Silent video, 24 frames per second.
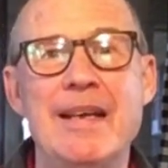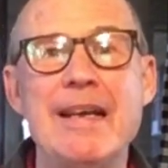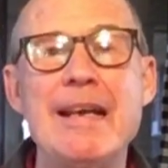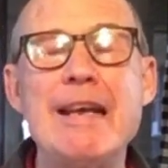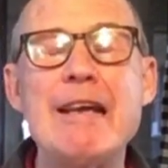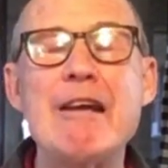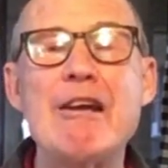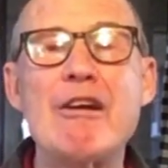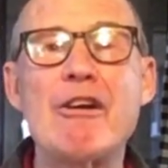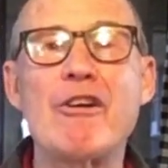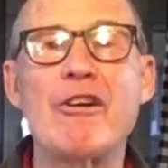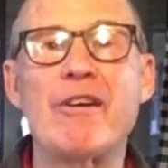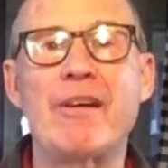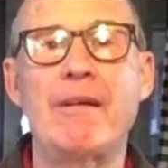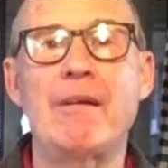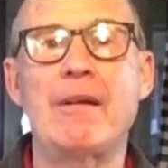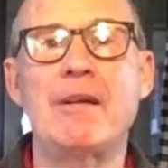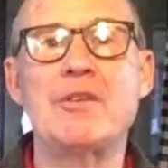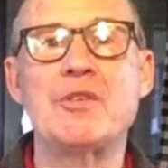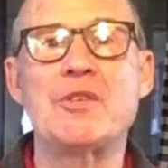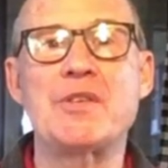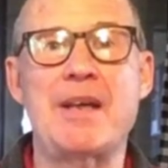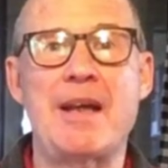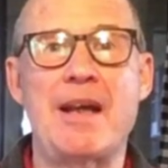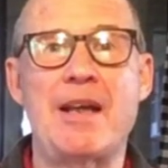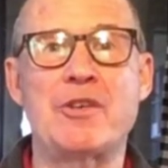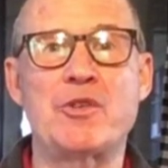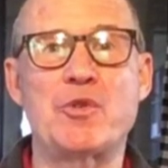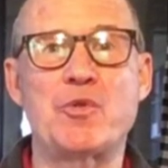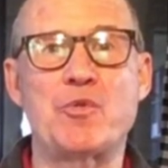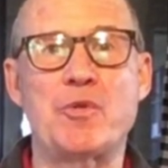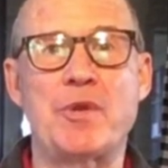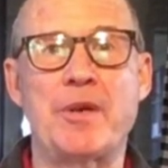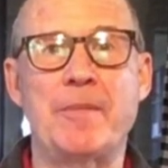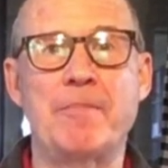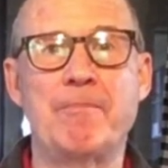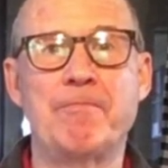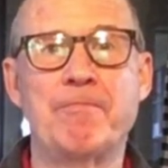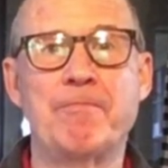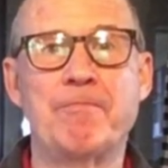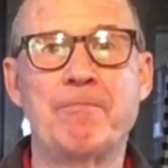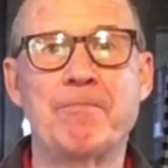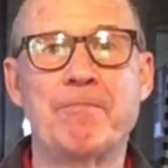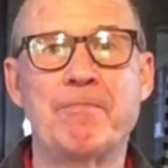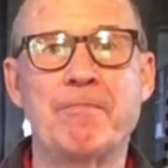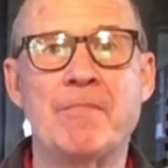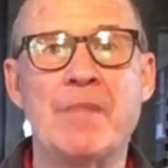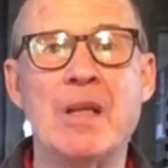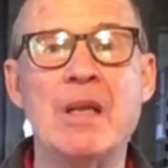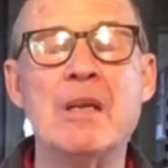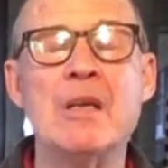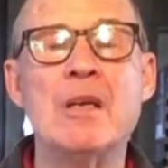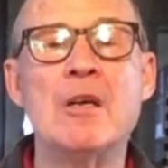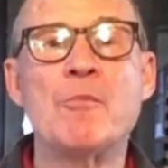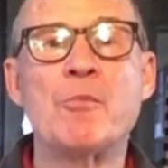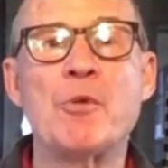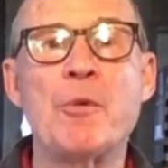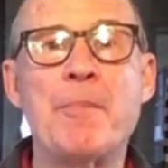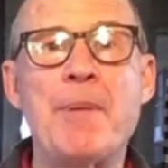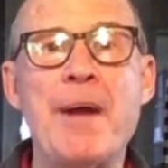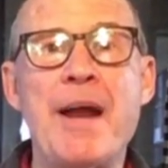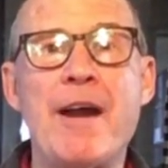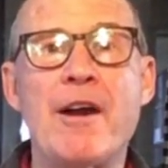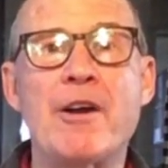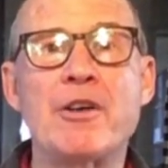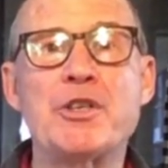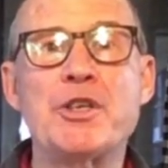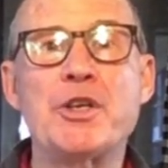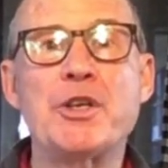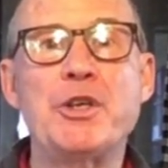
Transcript: Here is Ezra, prepared